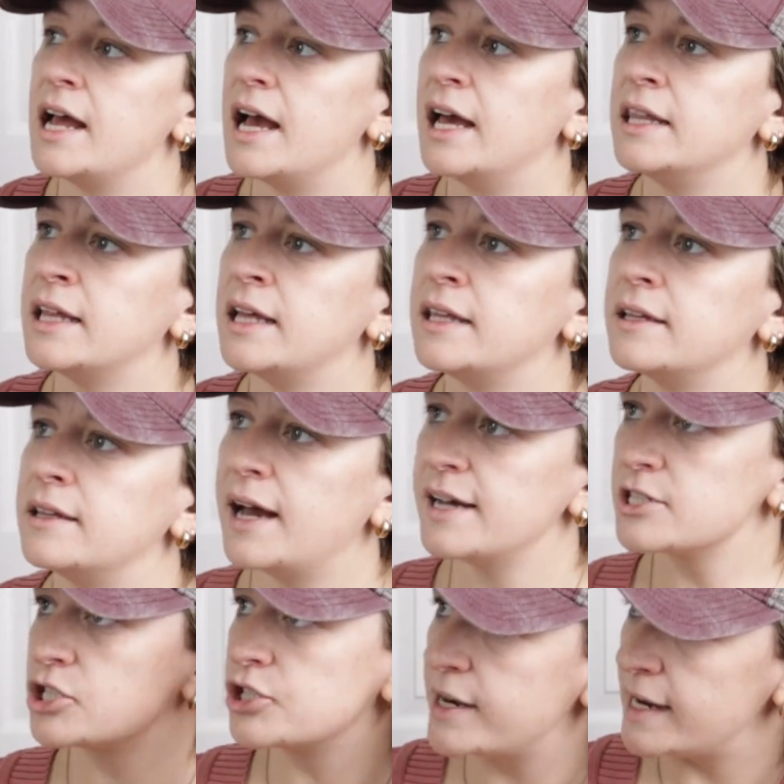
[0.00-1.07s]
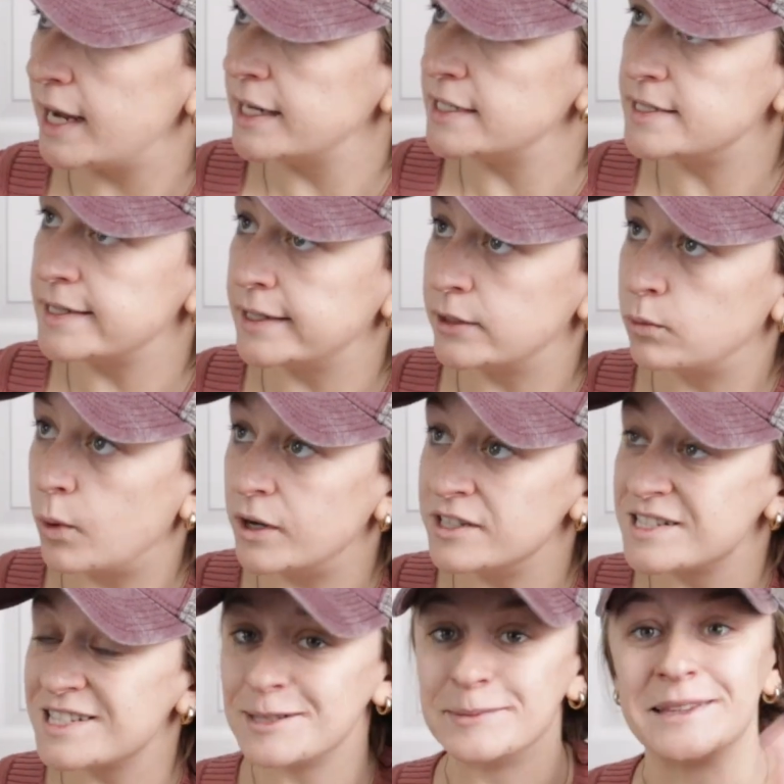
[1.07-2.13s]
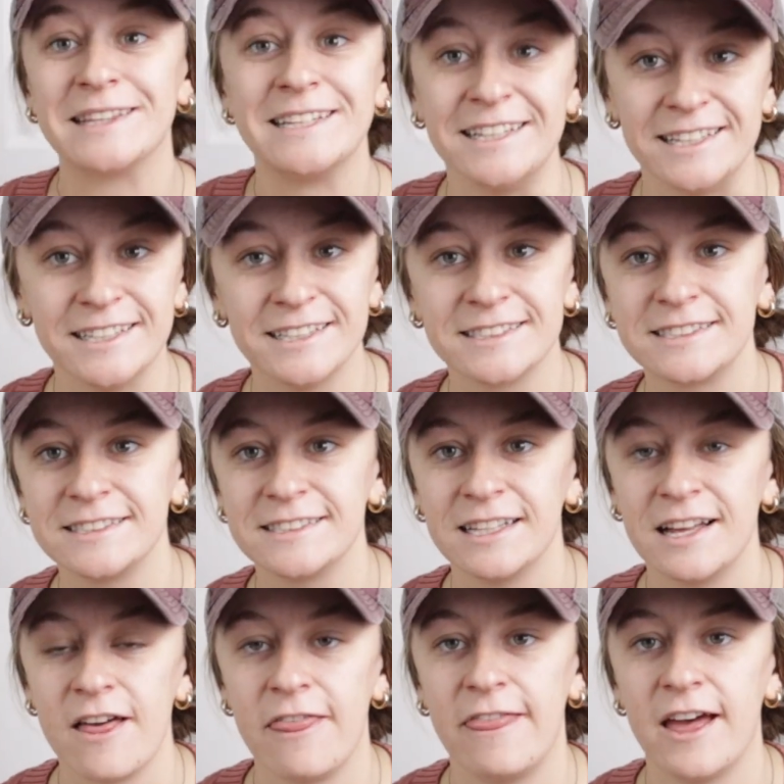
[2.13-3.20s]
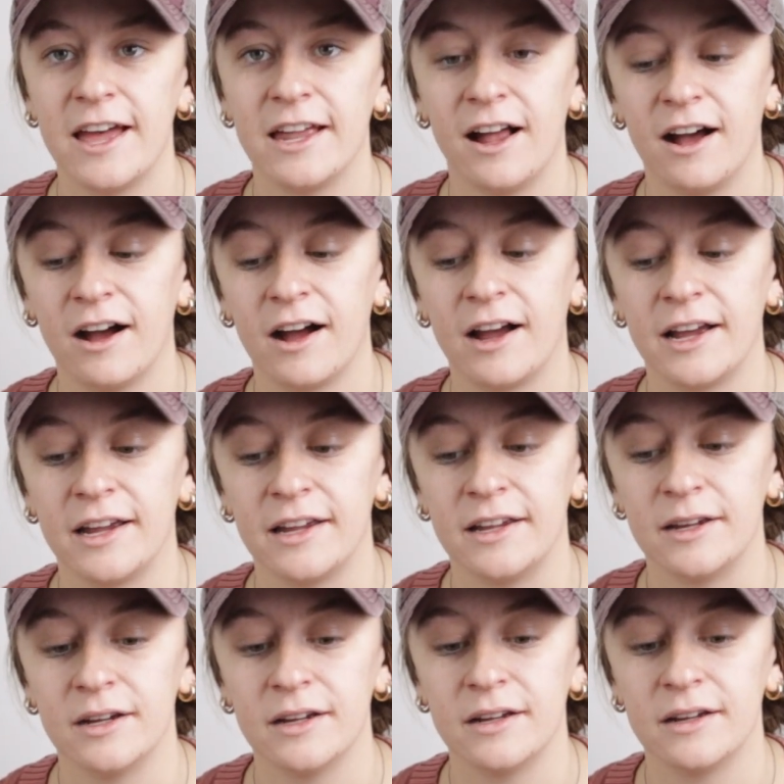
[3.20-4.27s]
And then the last tray I did was some leeks that I